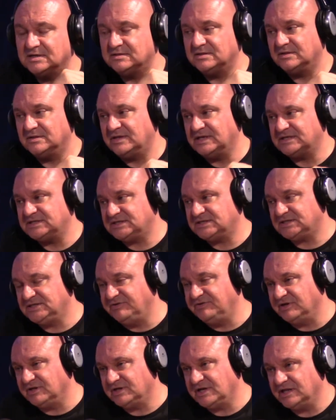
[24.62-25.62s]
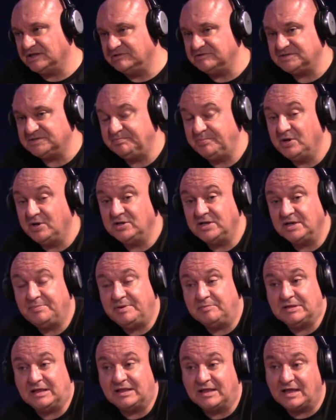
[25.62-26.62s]
this serial killer is burning
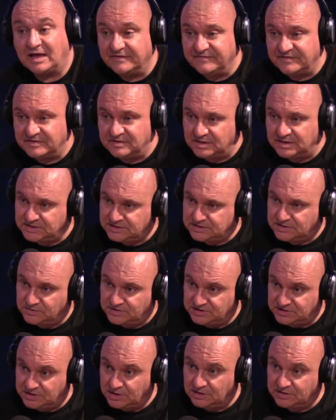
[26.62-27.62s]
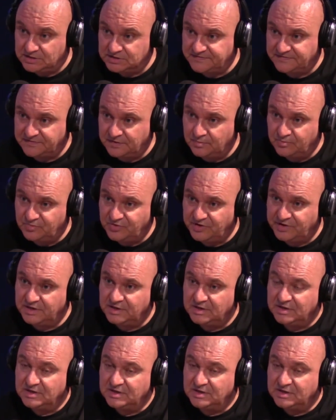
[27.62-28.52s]
people alive in the stone circles of Cumbria.